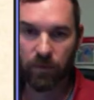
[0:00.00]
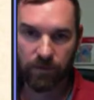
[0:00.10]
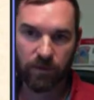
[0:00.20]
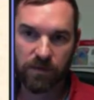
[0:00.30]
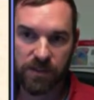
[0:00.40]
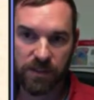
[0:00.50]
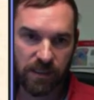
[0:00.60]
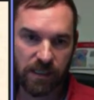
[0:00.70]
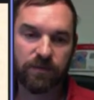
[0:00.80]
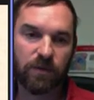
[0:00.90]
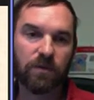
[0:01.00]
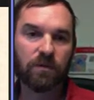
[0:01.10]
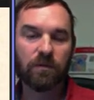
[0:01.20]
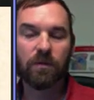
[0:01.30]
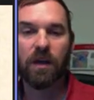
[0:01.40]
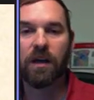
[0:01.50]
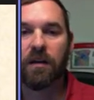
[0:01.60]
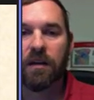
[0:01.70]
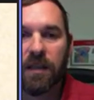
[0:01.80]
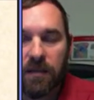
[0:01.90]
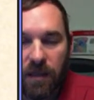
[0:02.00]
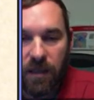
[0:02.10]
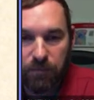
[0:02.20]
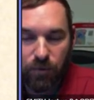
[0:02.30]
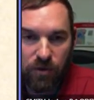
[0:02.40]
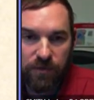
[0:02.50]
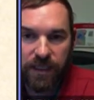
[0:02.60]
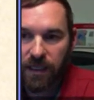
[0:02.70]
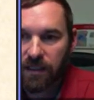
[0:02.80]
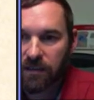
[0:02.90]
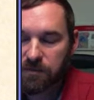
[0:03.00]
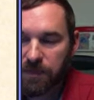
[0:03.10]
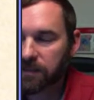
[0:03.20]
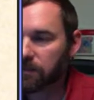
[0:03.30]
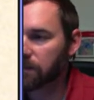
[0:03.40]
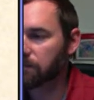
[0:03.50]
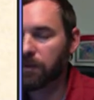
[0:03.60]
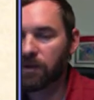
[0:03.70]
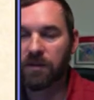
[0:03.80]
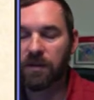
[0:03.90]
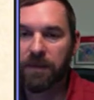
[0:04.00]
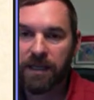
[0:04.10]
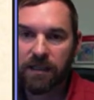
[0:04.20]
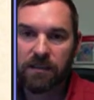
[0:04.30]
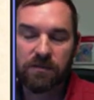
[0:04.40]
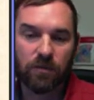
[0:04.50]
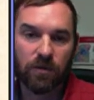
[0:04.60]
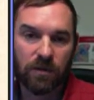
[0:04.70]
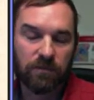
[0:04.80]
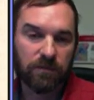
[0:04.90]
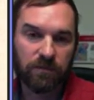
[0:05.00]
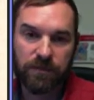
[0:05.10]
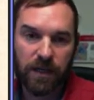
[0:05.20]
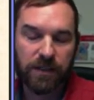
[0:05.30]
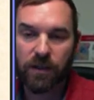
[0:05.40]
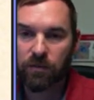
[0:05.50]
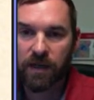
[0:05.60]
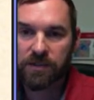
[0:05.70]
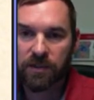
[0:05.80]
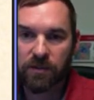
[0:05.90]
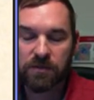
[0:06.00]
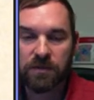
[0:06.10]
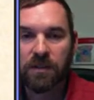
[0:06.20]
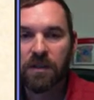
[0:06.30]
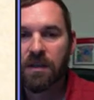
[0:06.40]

we were successful uh, in improving any of those metrics, both abundance or fawn-doe ratios